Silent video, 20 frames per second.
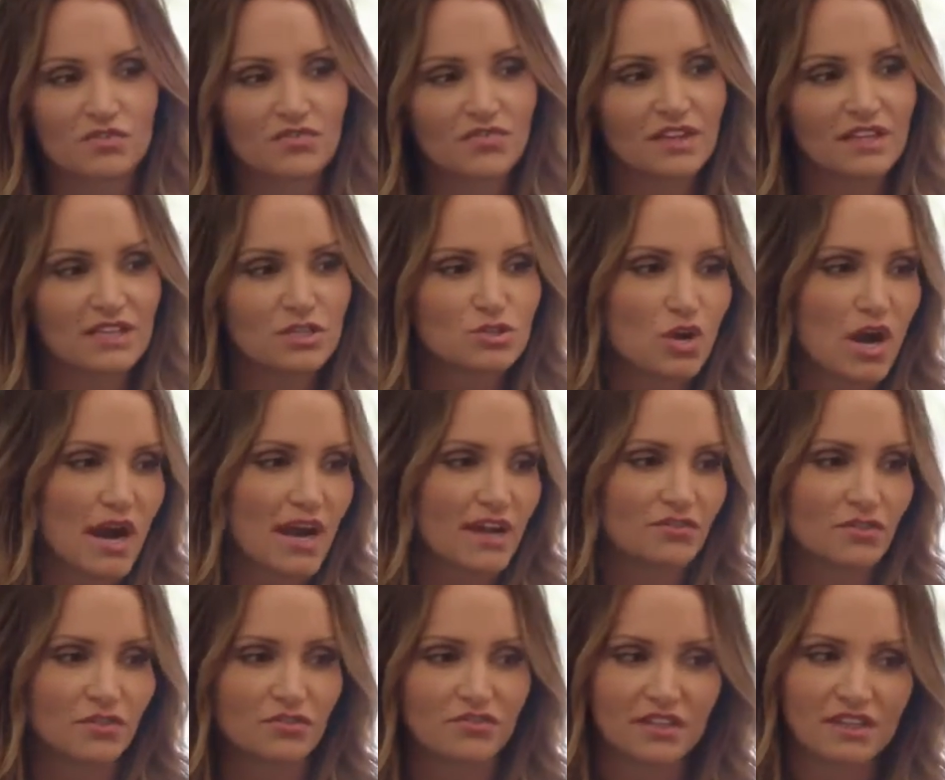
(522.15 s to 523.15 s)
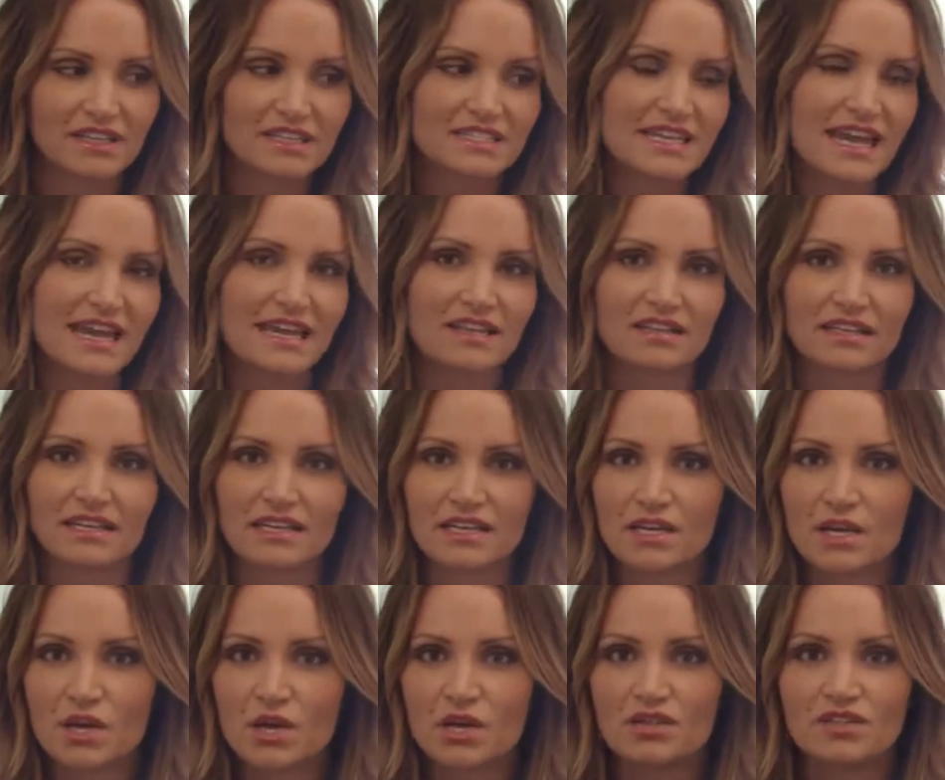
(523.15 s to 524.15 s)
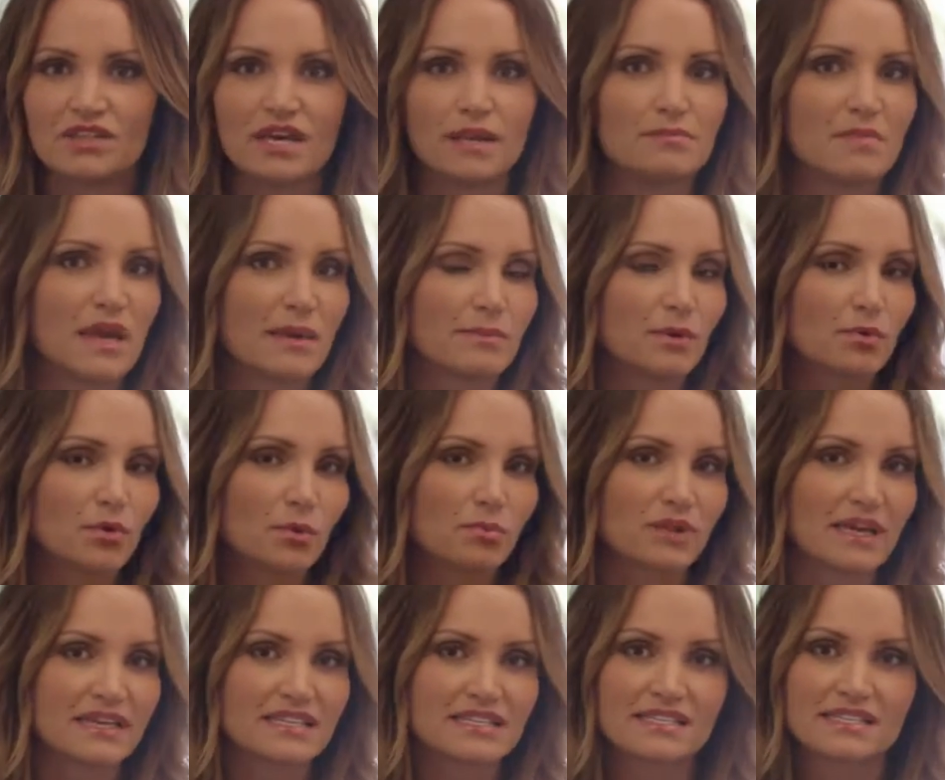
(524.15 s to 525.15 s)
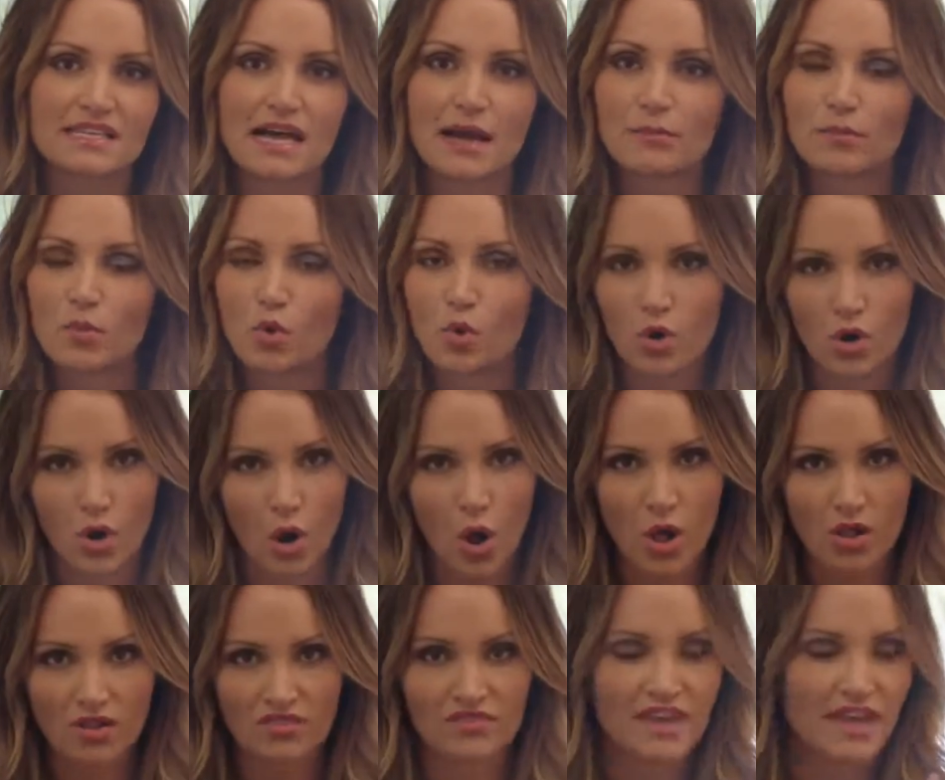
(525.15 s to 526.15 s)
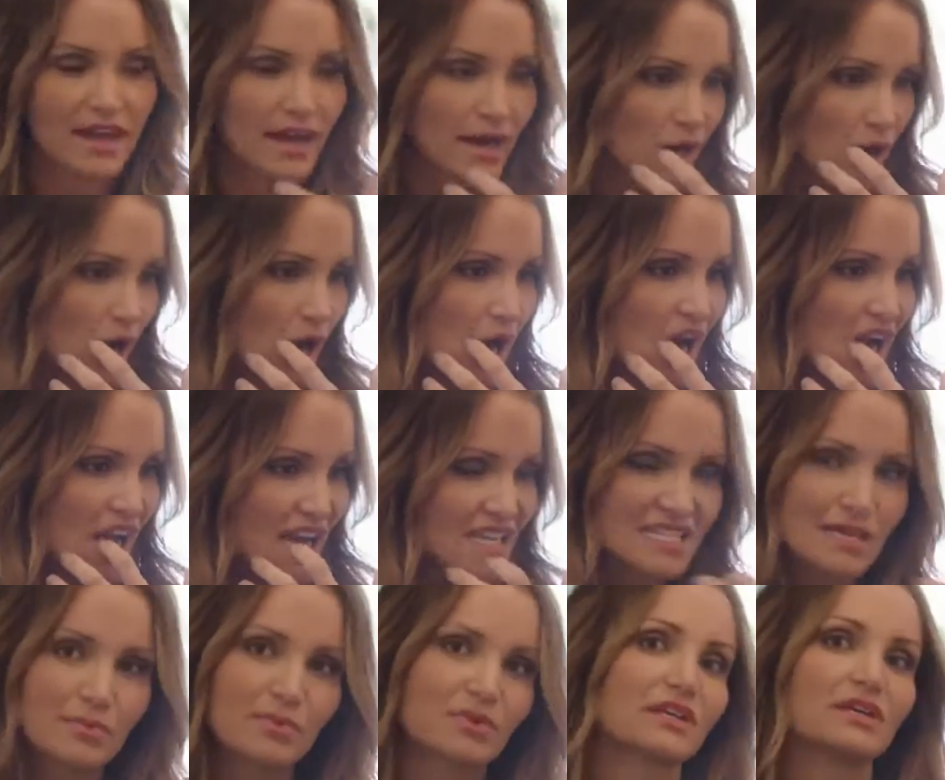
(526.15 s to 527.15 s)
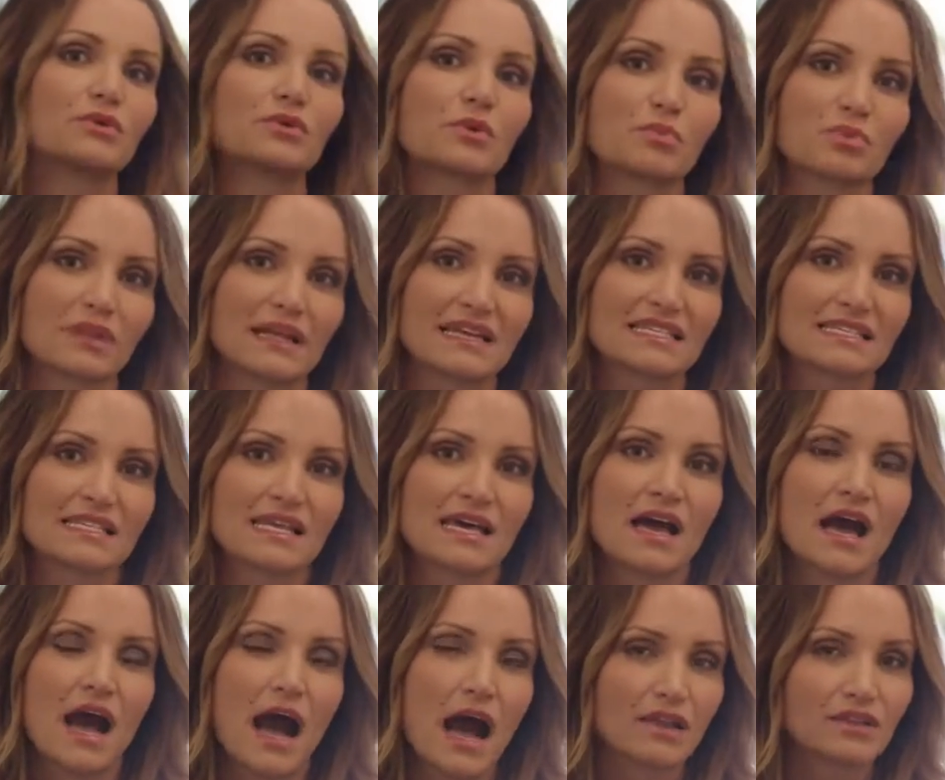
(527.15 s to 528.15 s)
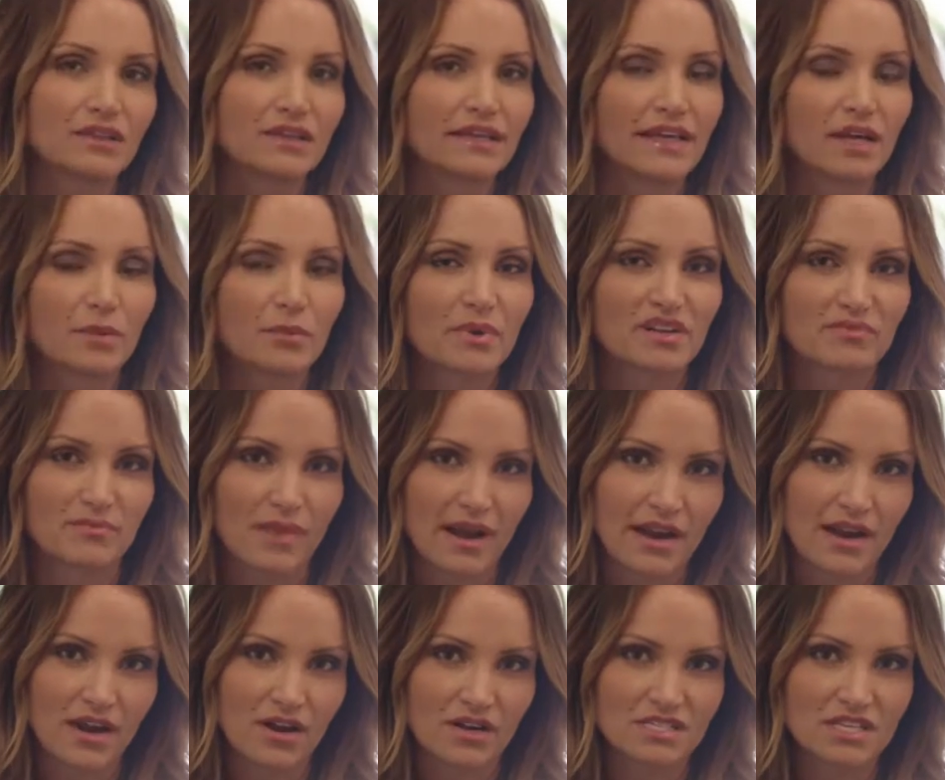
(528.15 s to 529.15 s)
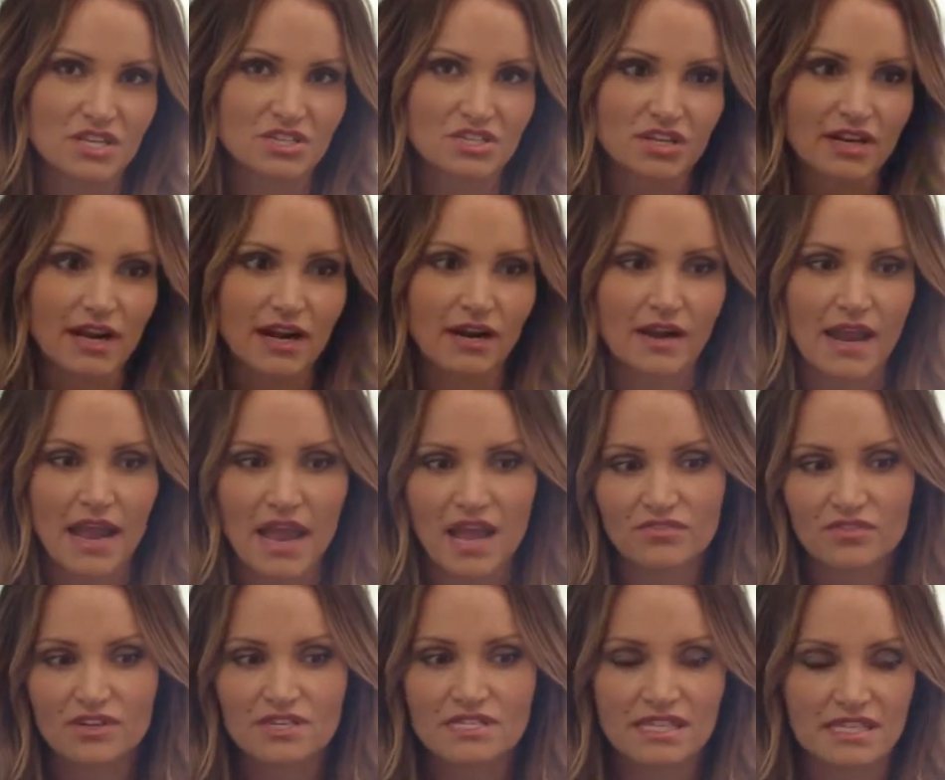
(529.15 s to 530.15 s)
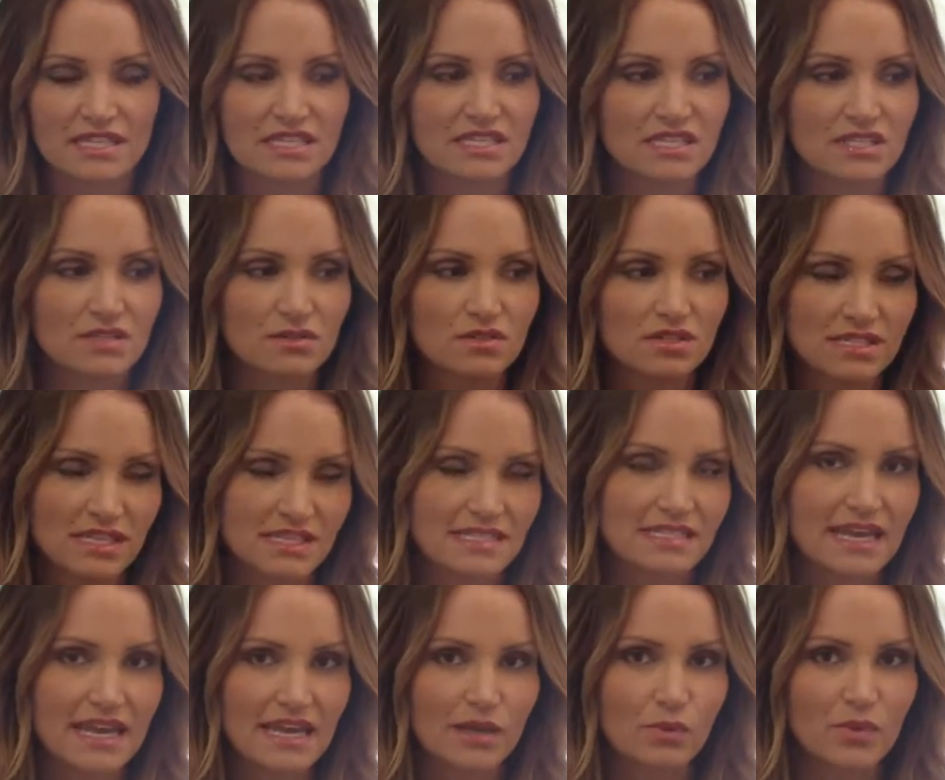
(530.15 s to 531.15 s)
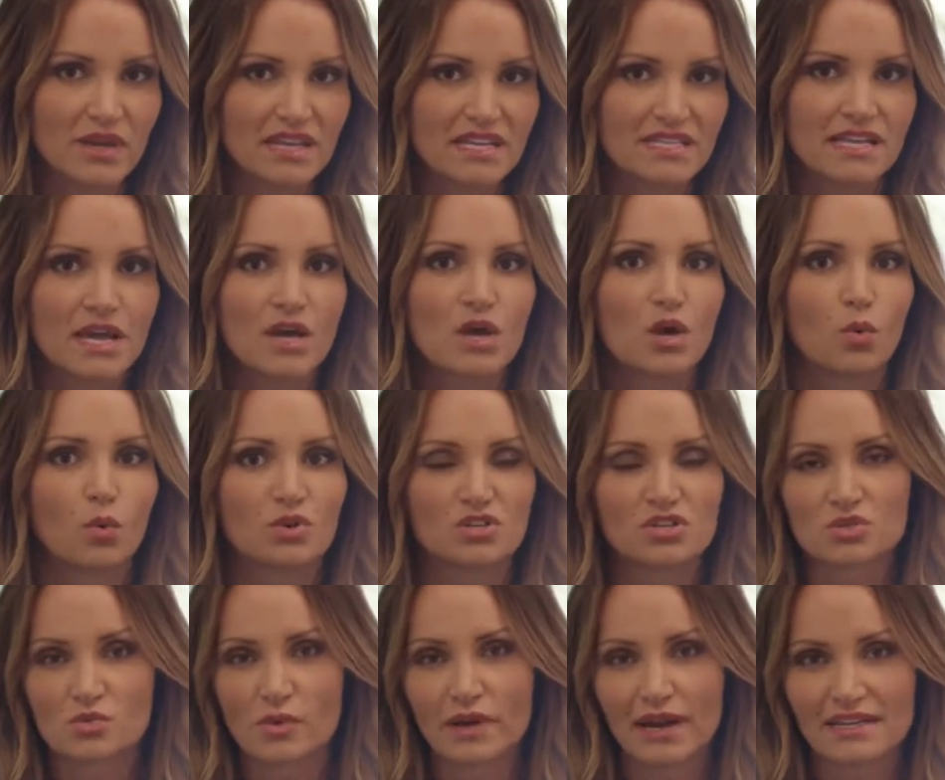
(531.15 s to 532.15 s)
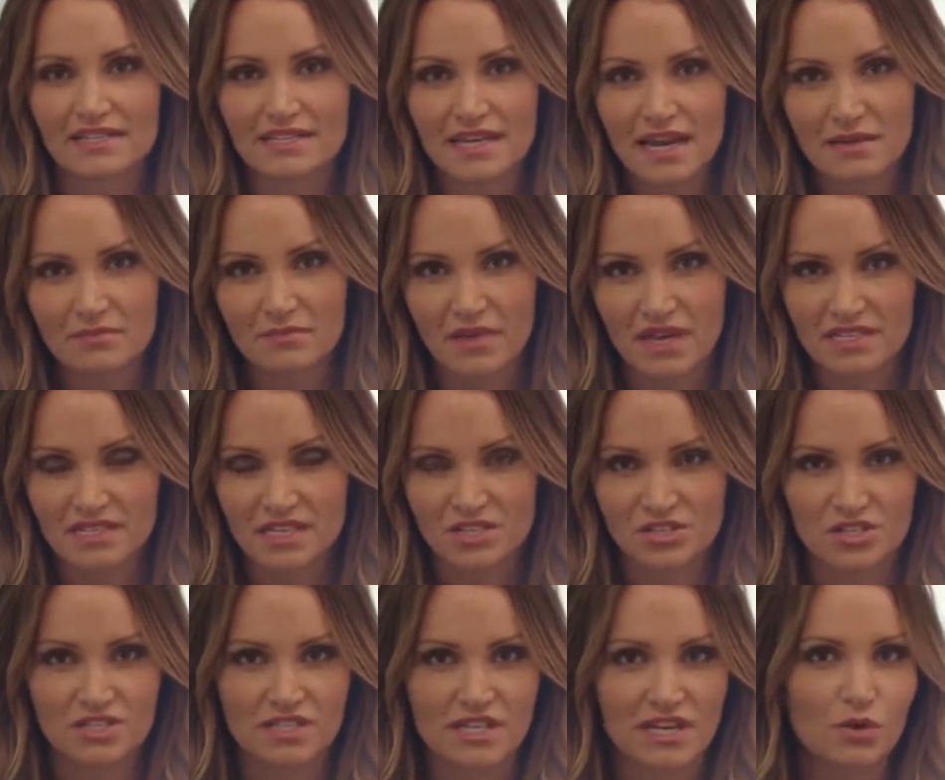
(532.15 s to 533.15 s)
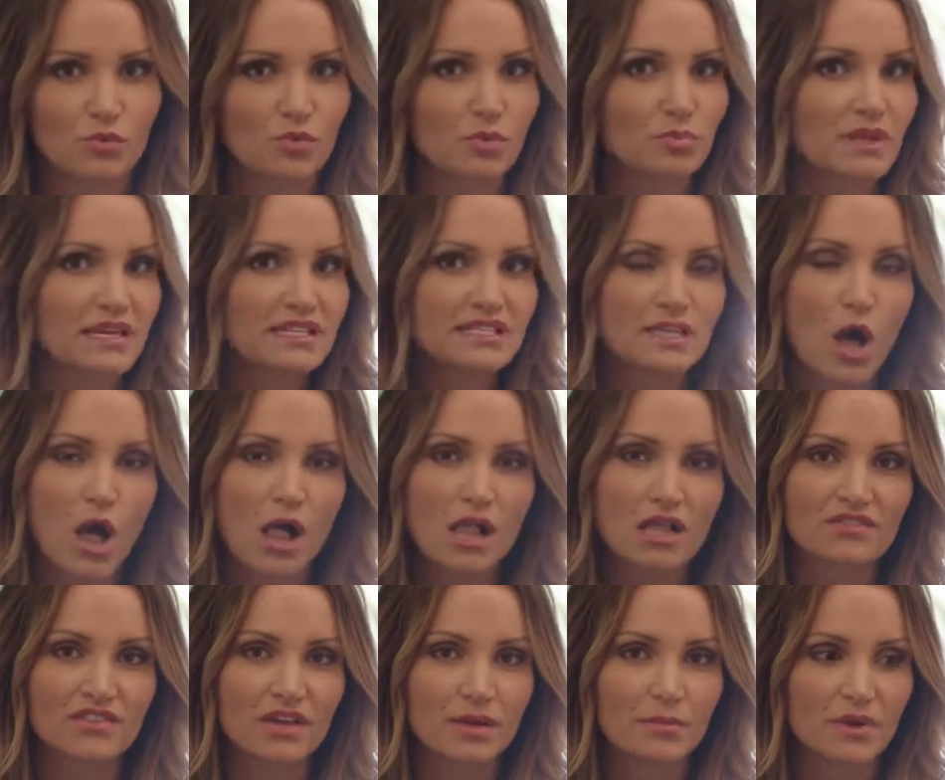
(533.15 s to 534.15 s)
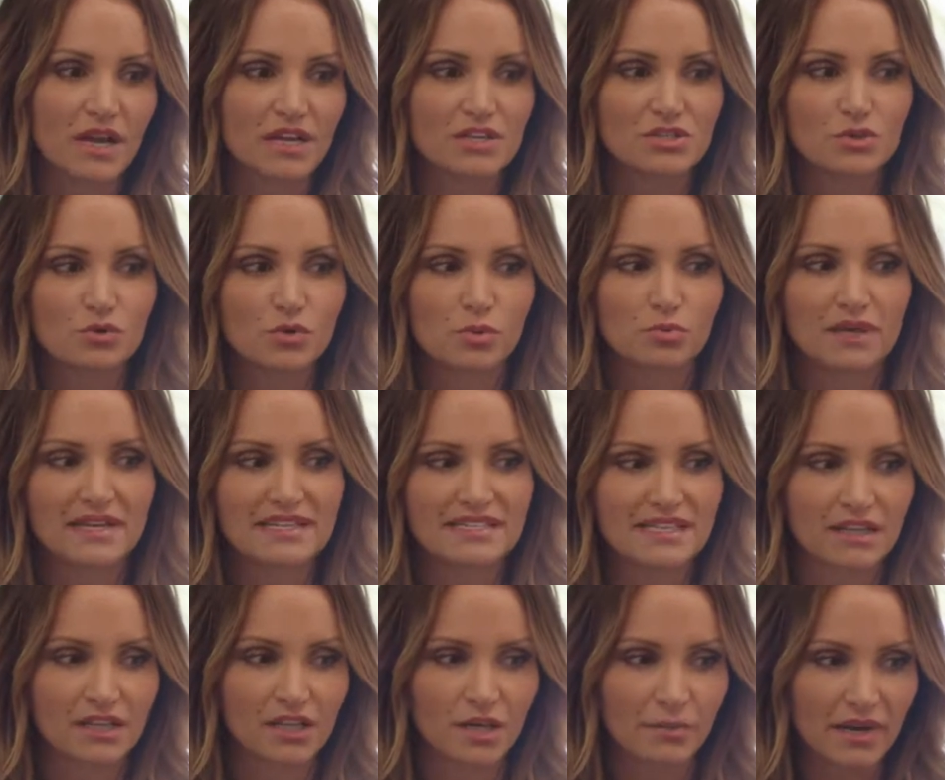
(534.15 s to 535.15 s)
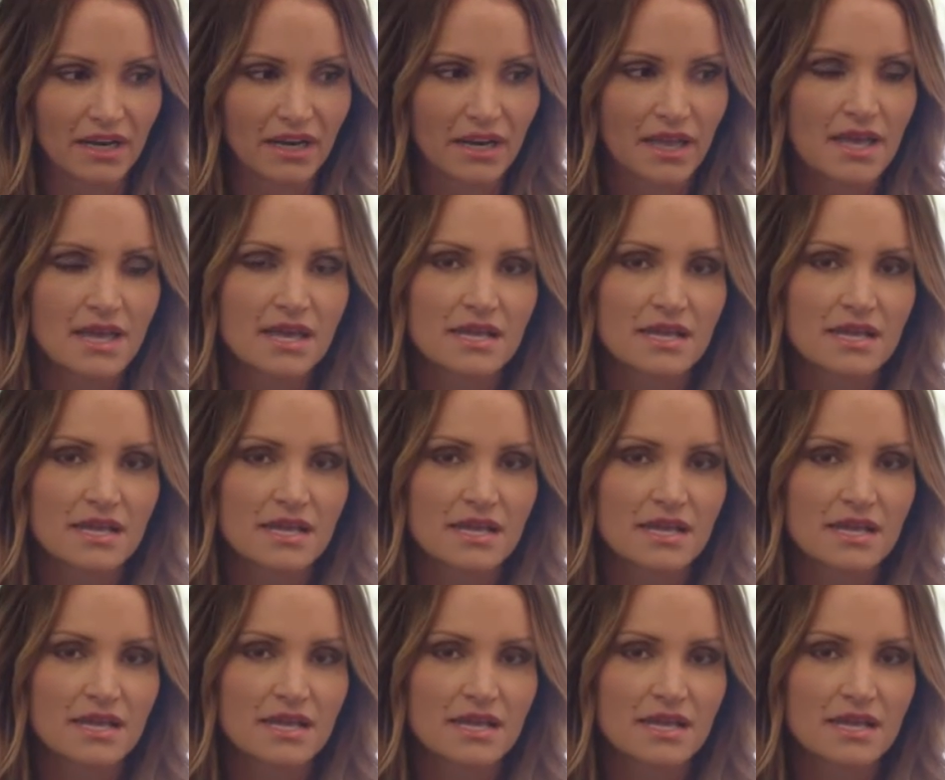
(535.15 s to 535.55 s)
feeling dry, if you're feeling tangly, then maybe replace some or all of the hair. I typically replace a little bit of my hair extension hair every 6 to 8 weeks, which is when I tighten my extensions. I don't replace all of it, but I do replace a little bit.